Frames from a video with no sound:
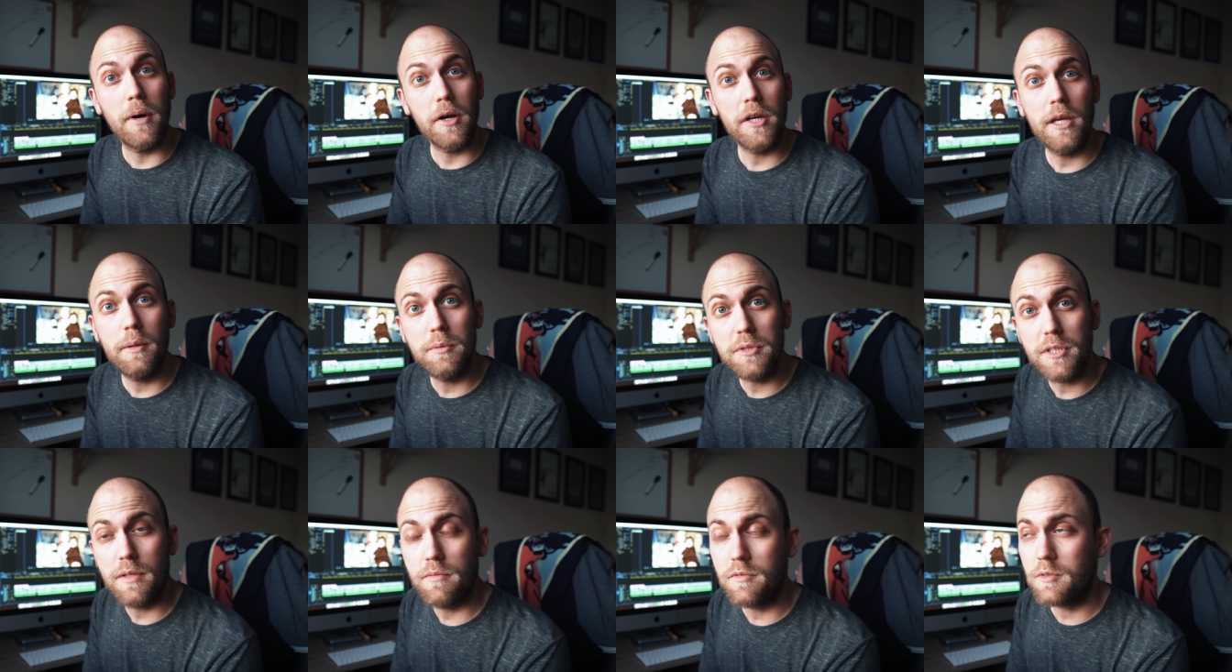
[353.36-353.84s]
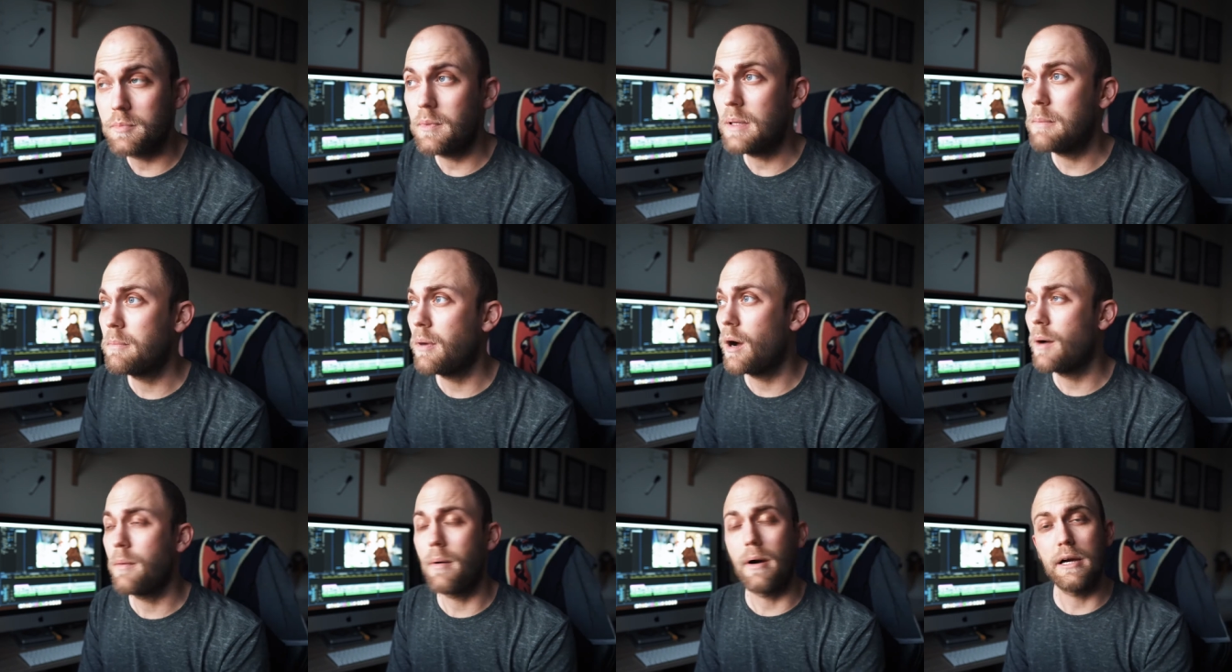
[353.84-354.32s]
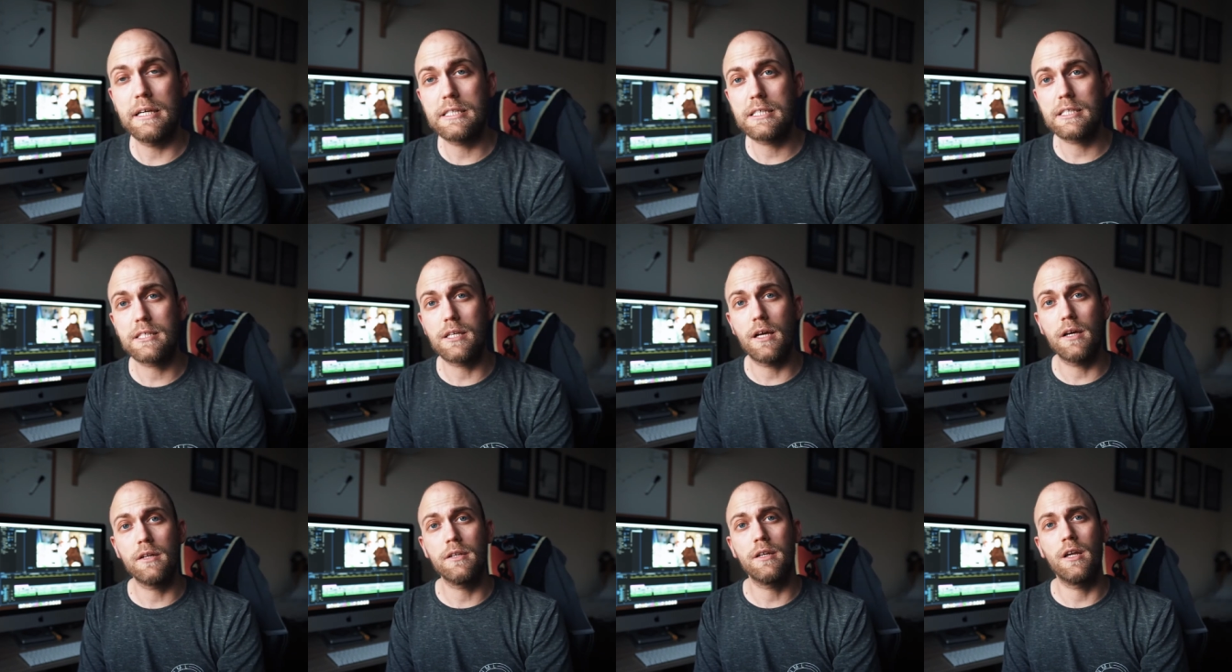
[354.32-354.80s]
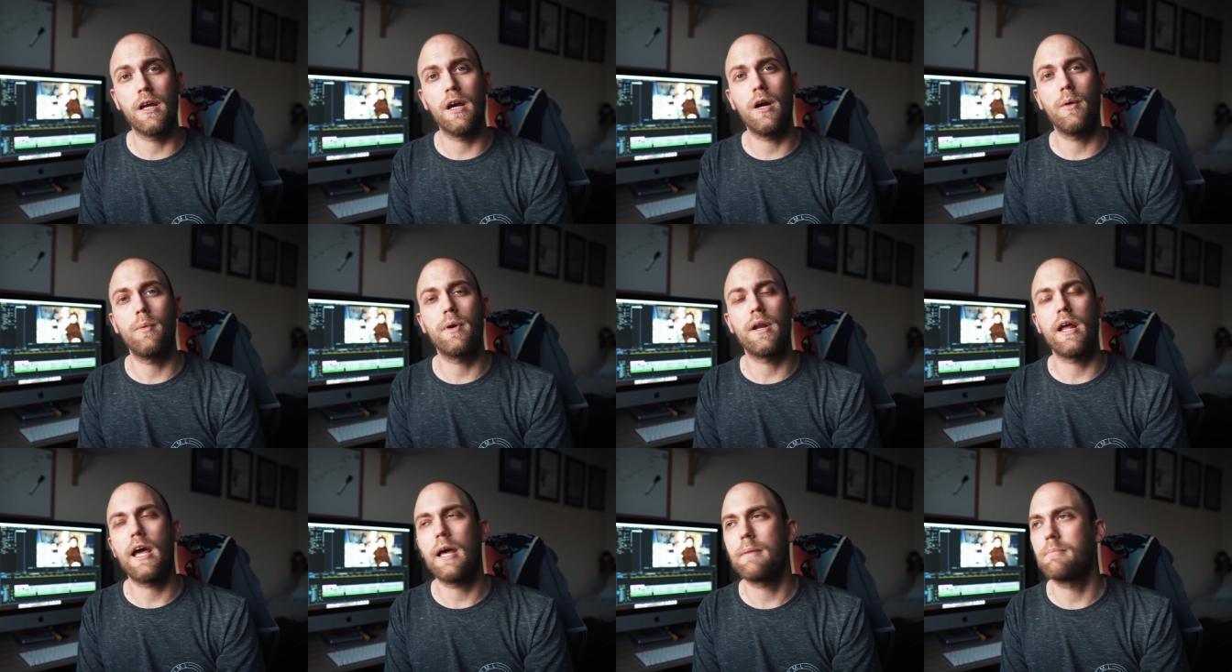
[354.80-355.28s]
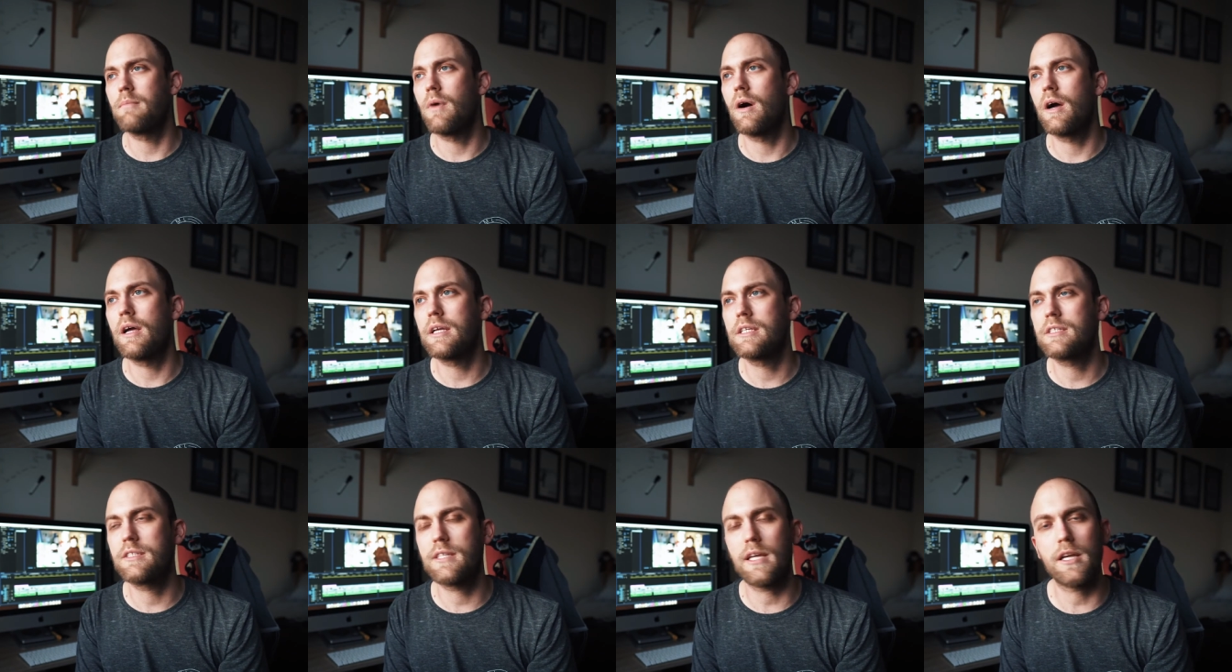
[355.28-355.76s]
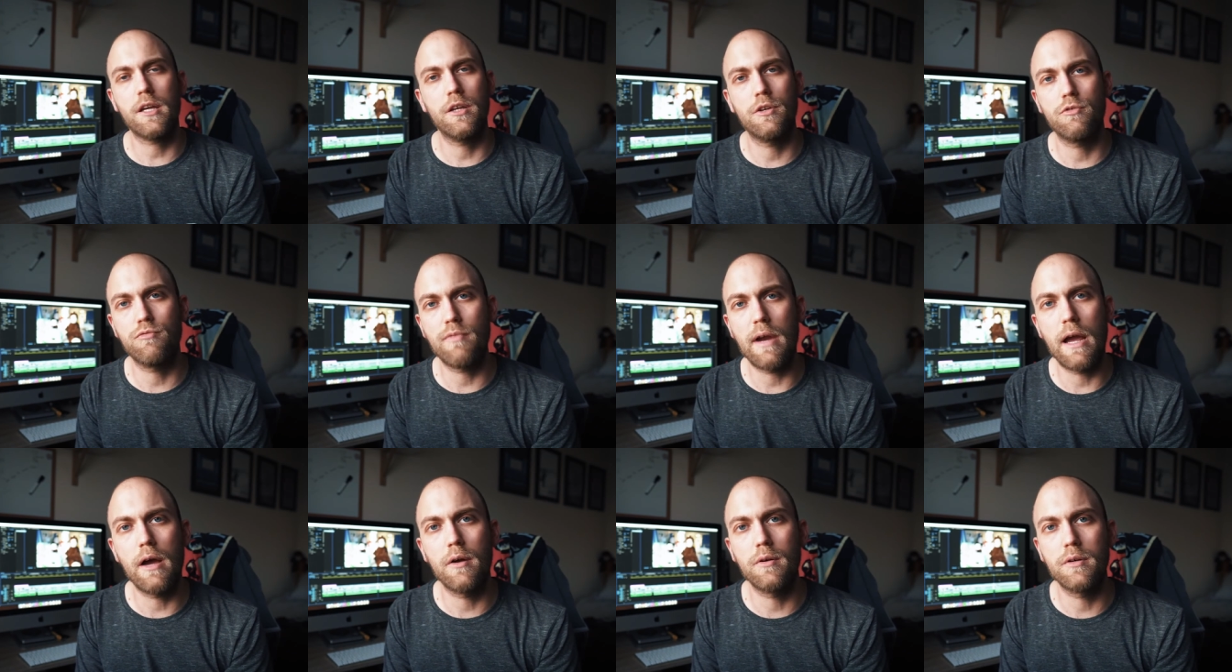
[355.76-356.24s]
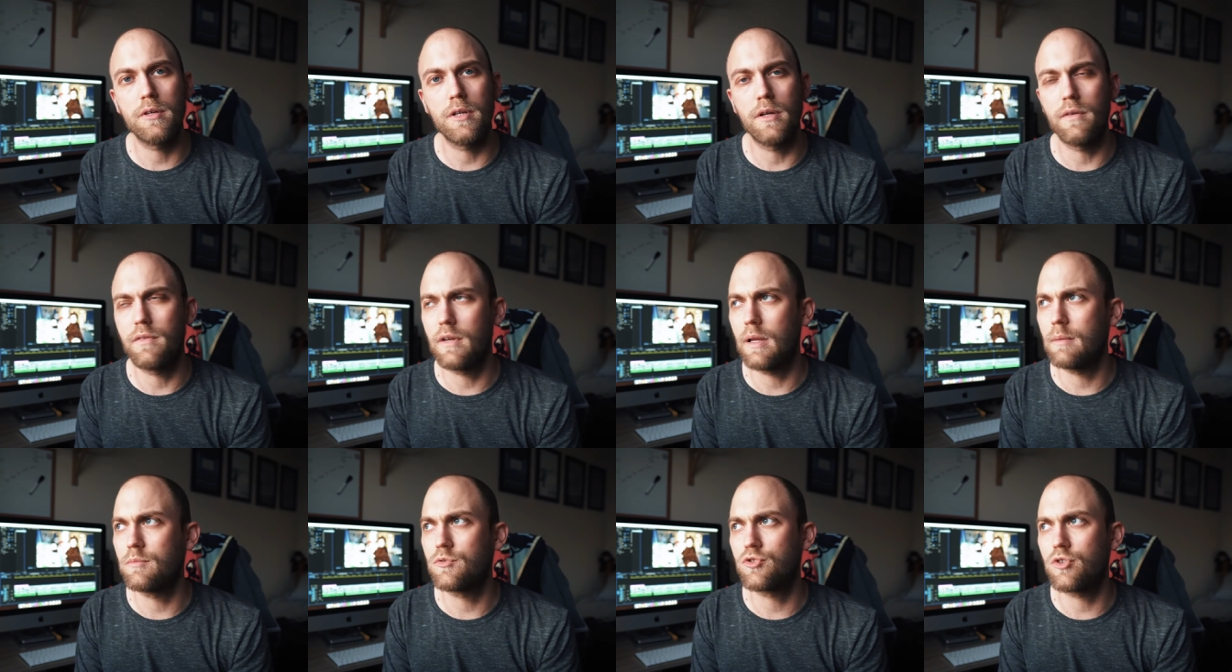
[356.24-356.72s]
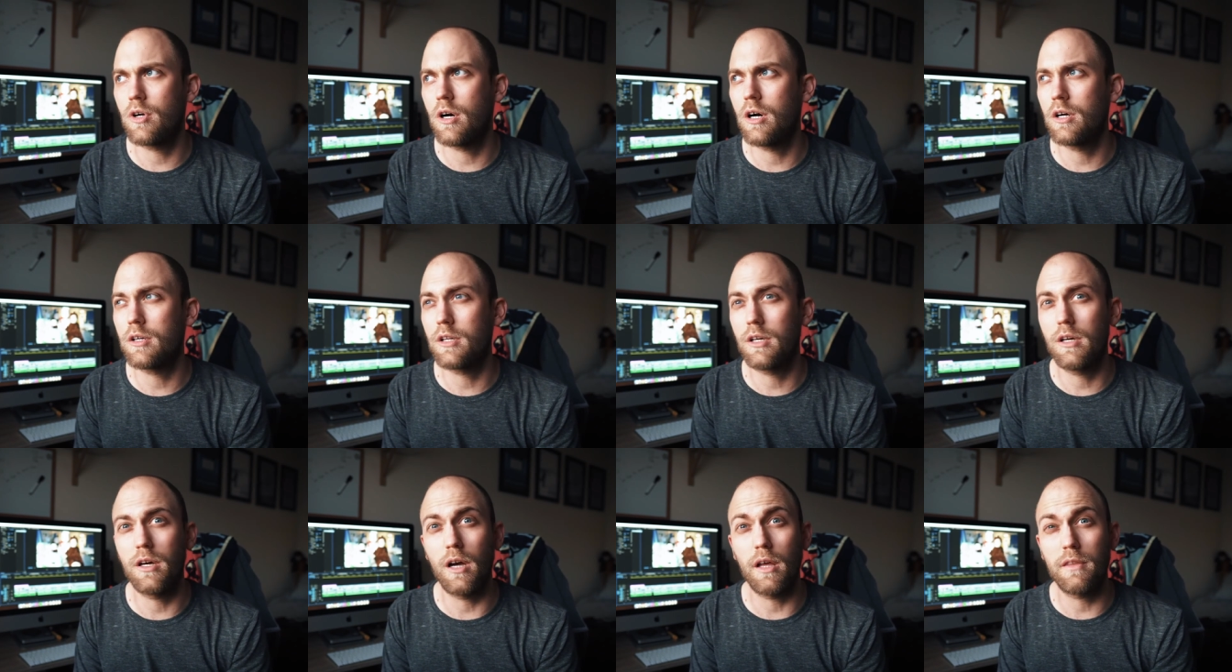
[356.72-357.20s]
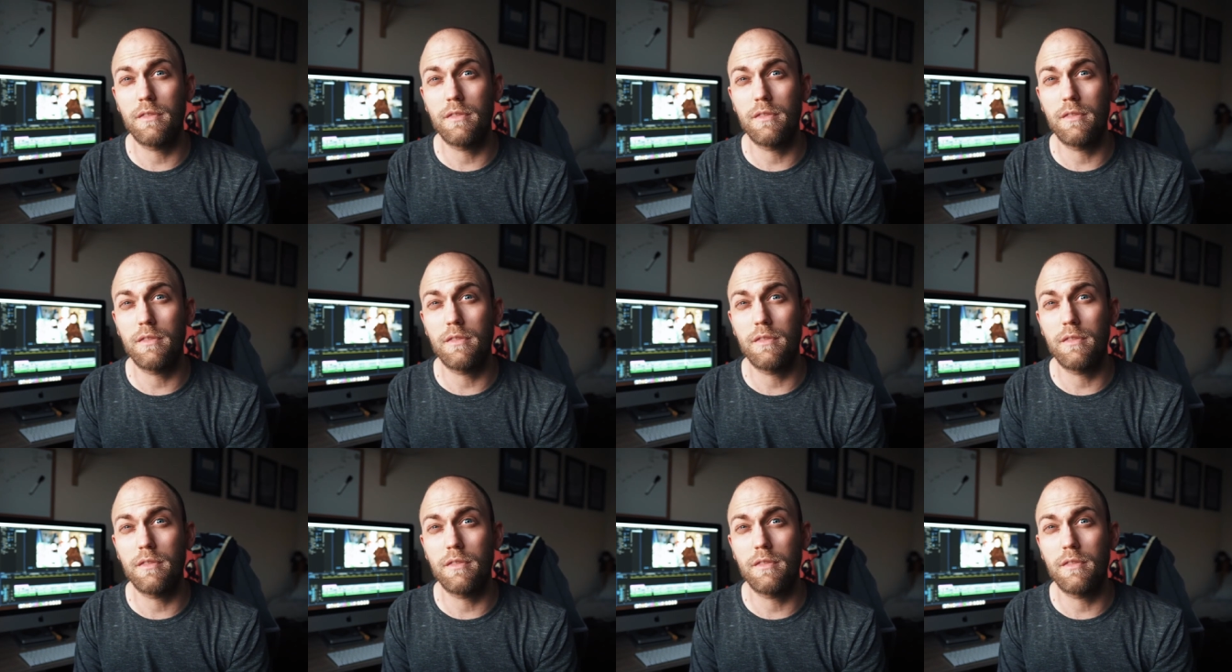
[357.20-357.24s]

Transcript: monkey was given to me by my son uh, when I had my second round of Lemtrada,